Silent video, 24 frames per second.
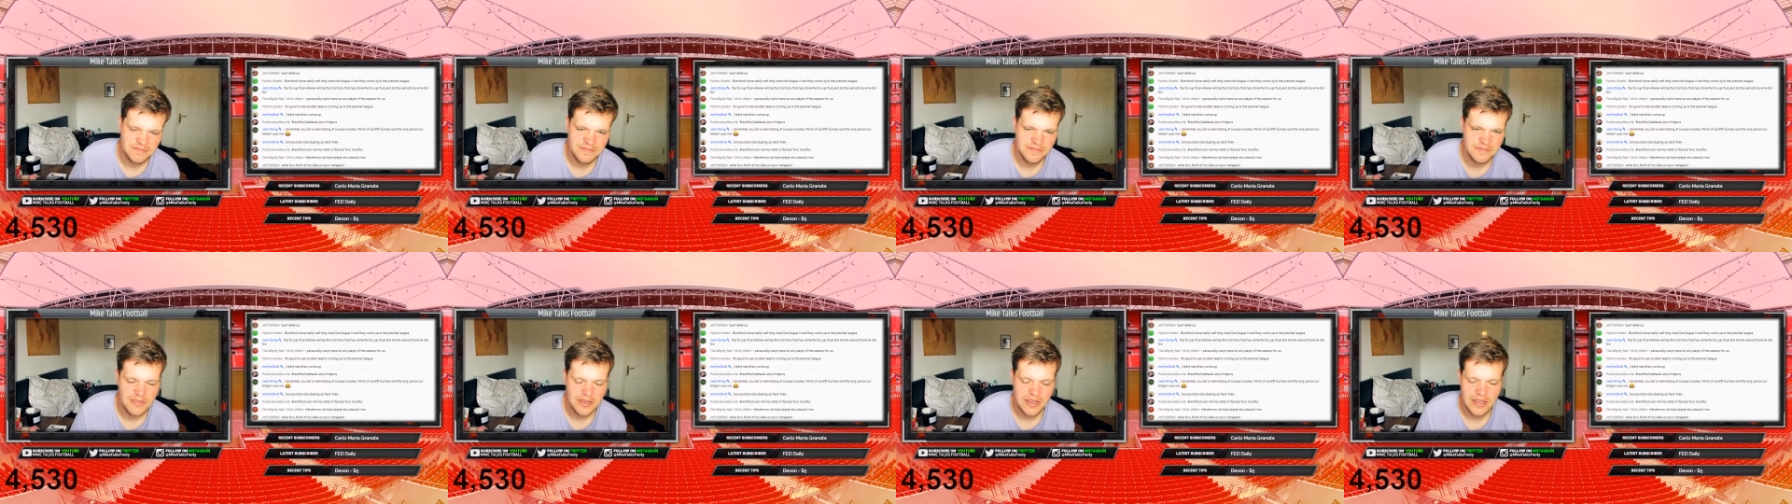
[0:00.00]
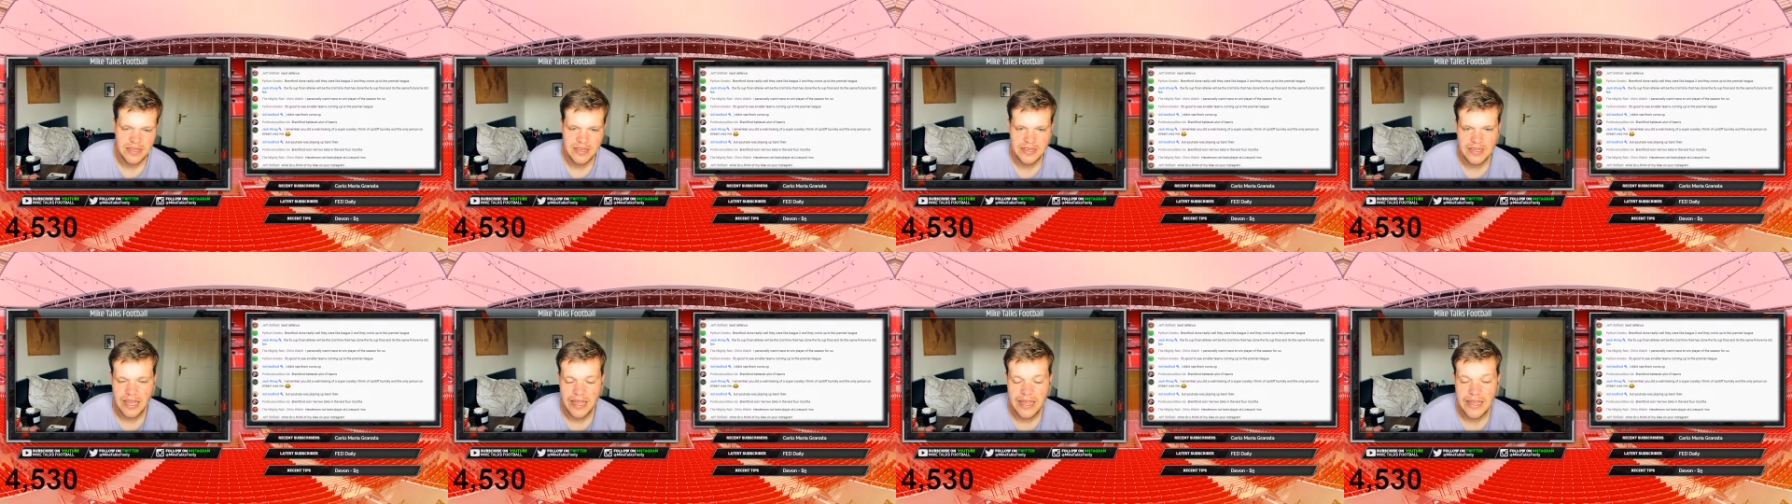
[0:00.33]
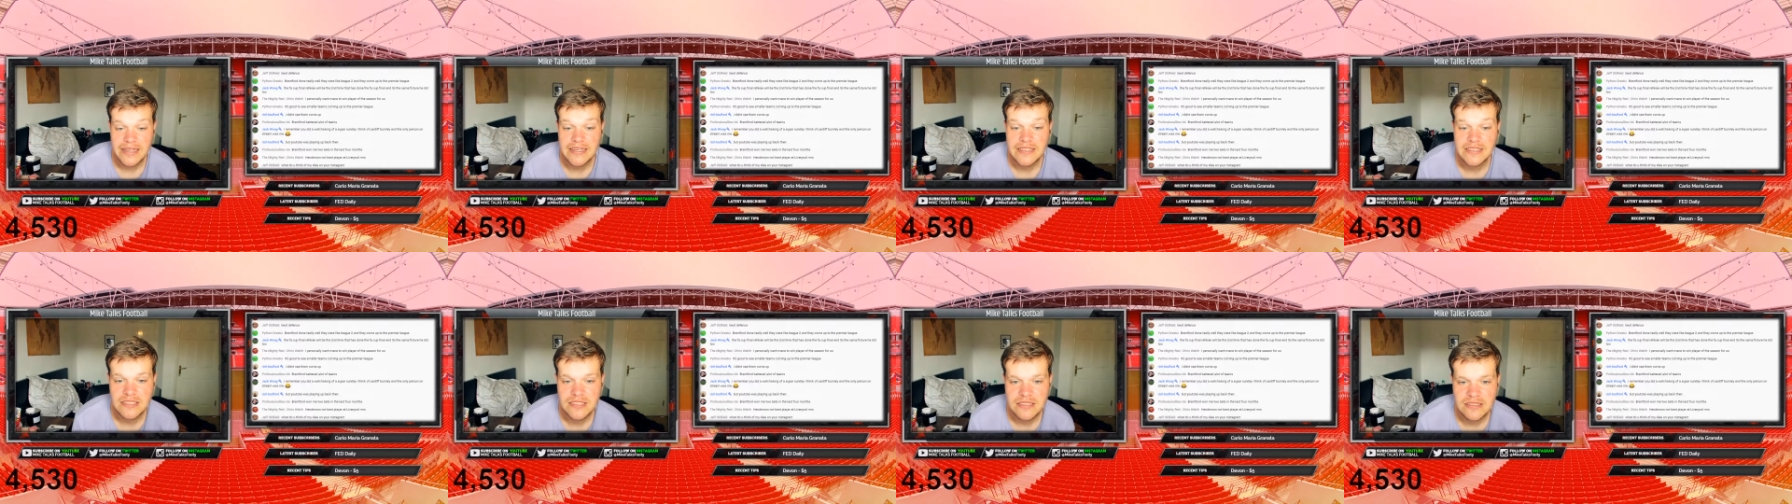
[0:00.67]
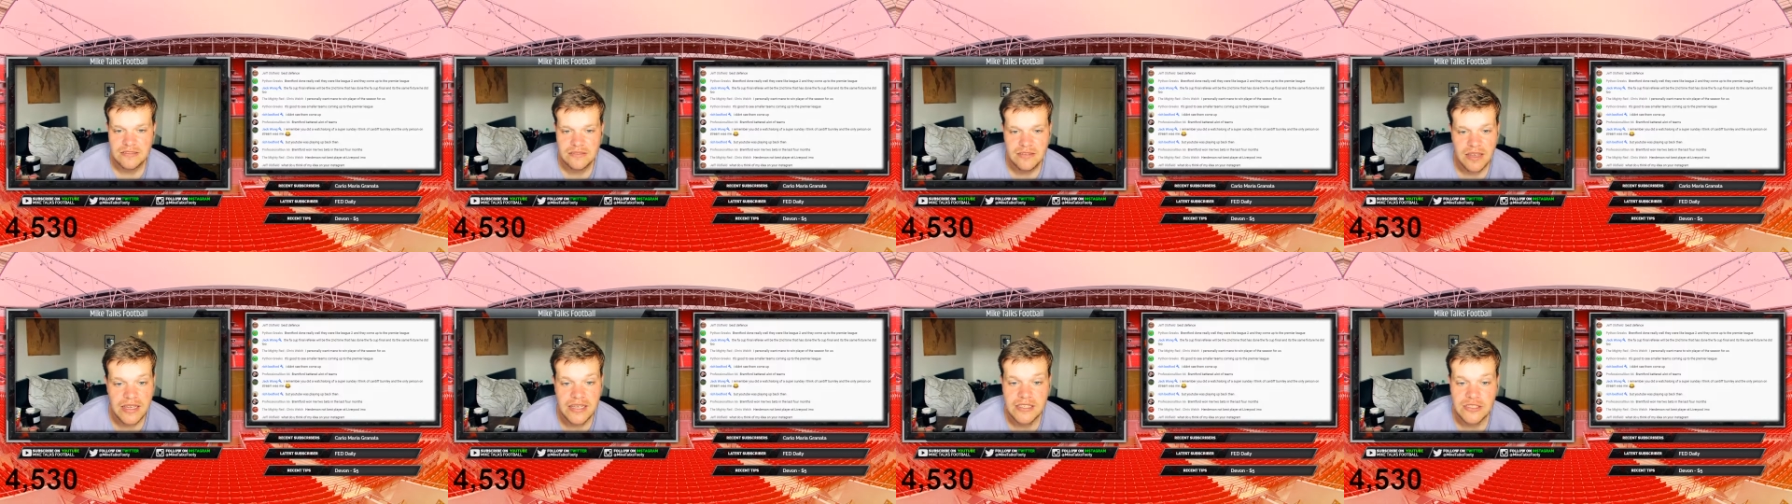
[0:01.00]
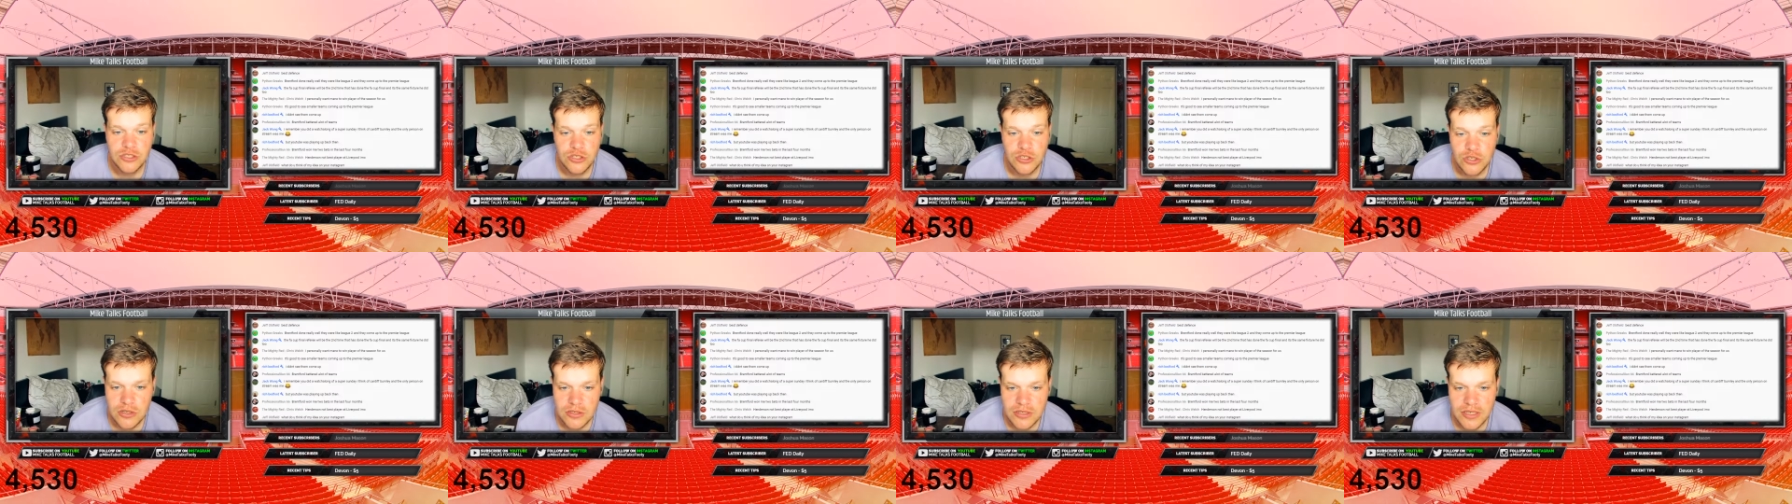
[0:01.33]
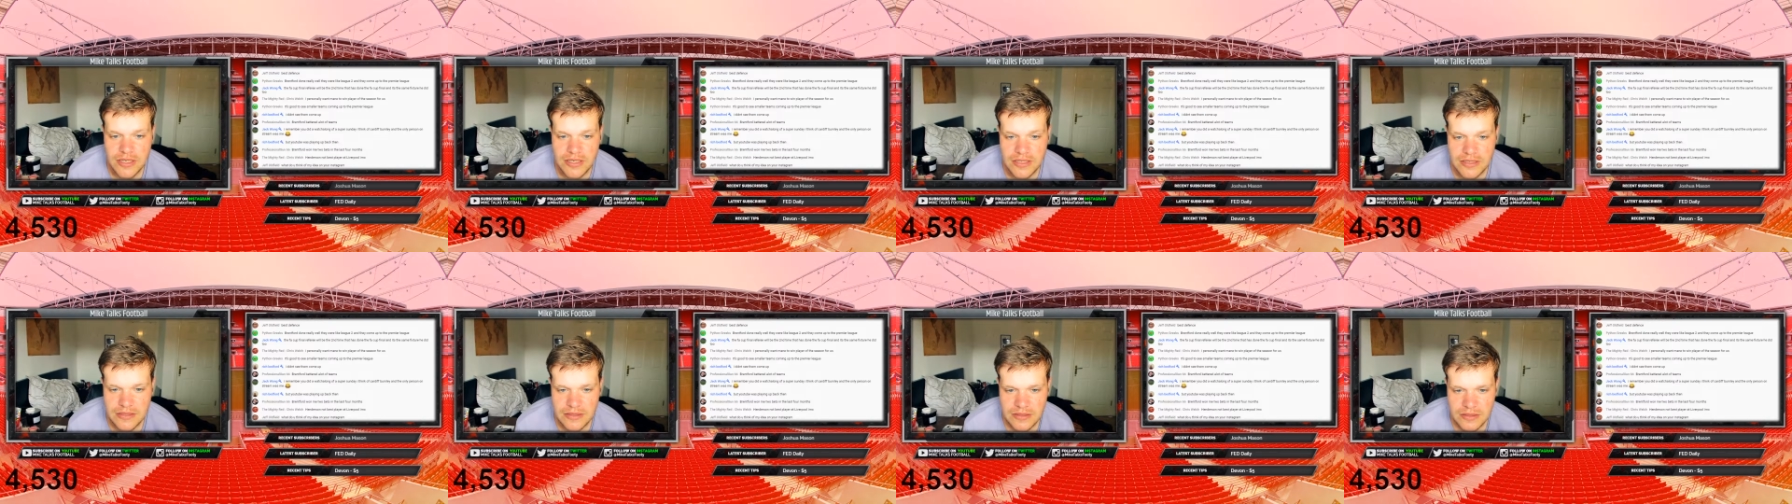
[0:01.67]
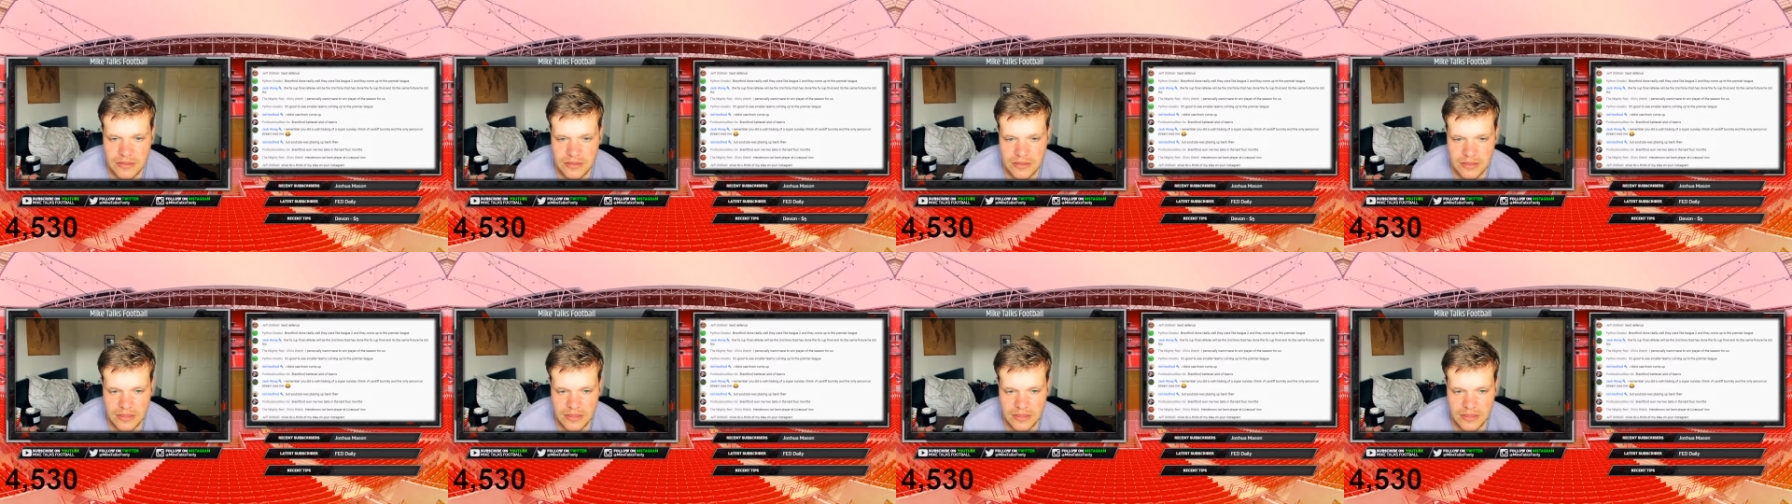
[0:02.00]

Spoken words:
He's good in